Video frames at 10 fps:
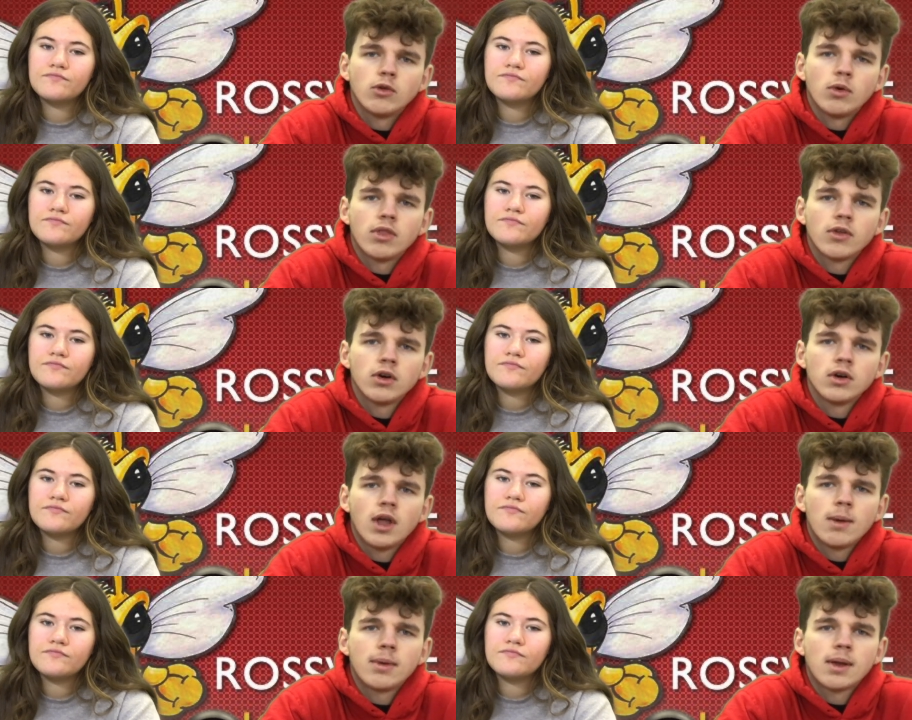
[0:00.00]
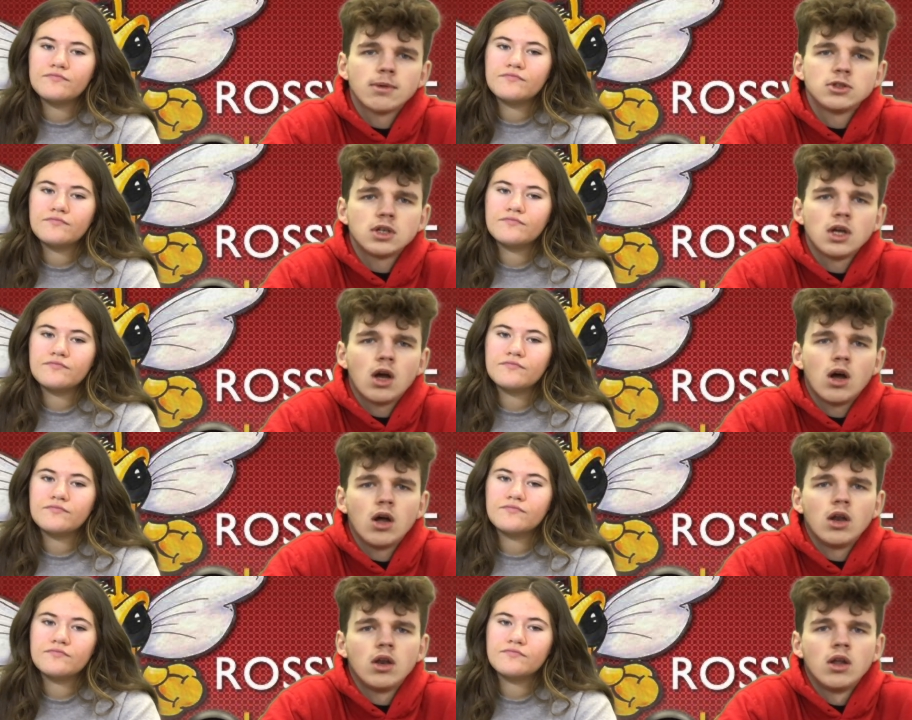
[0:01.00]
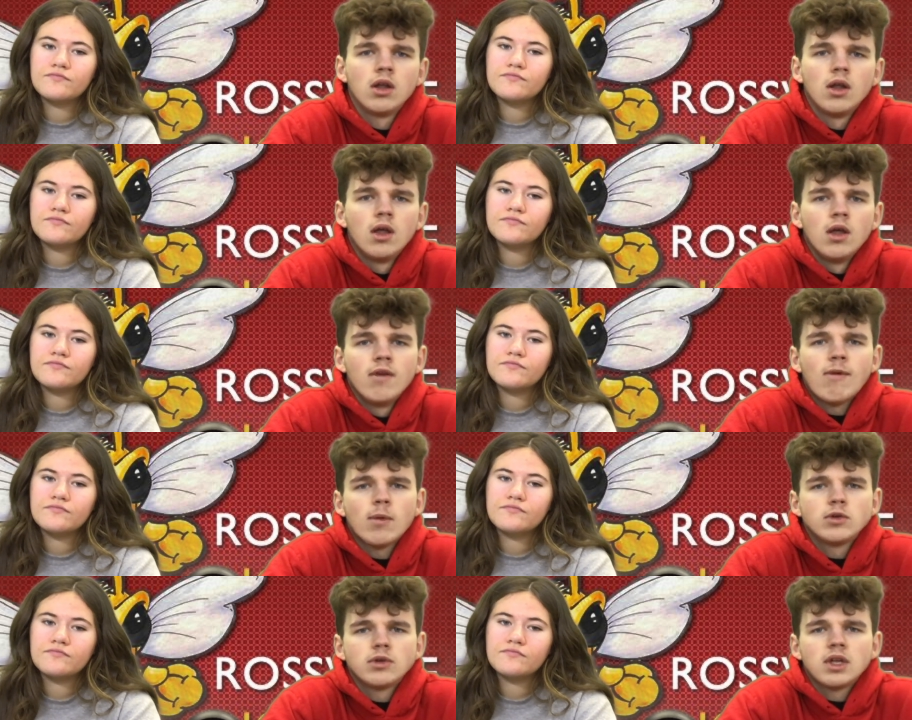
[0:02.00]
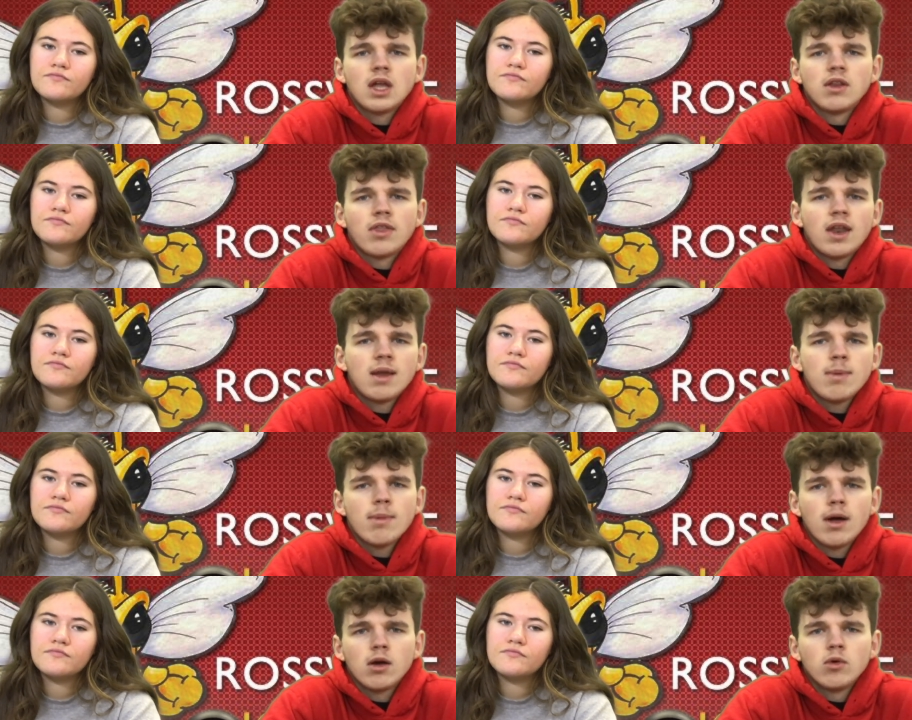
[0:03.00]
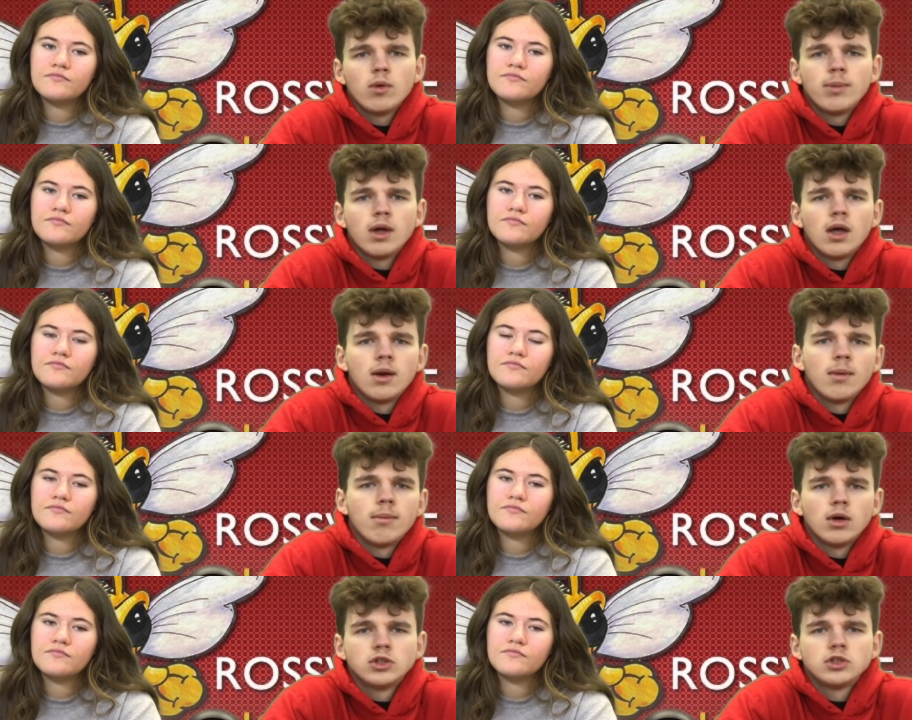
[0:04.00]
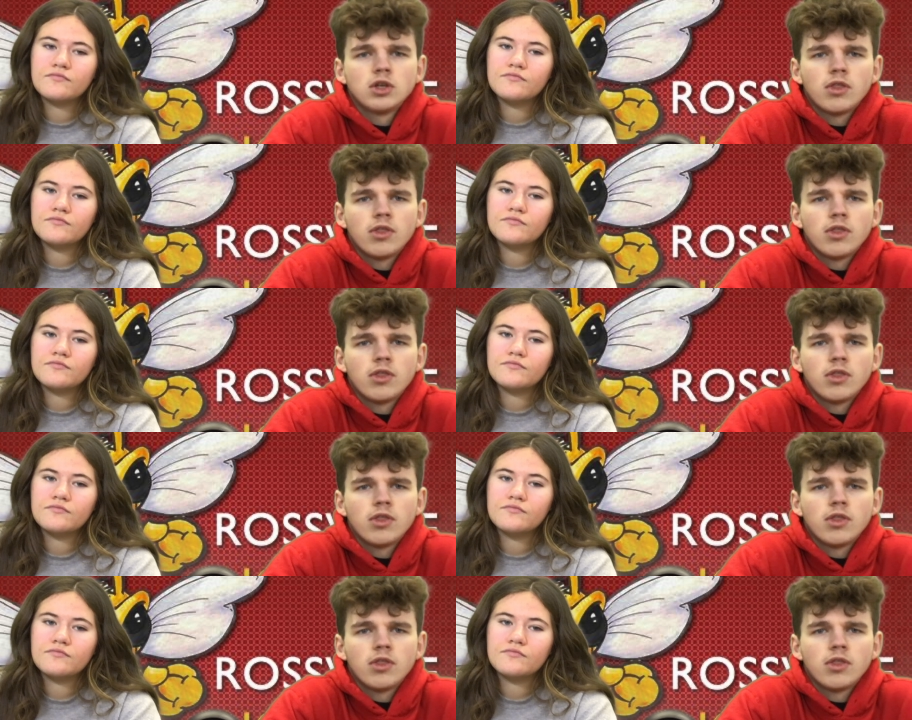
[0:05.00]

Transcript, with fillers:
Speaker 1: 23rd, AP Chemistry on February 28th, and AP Bio will be on March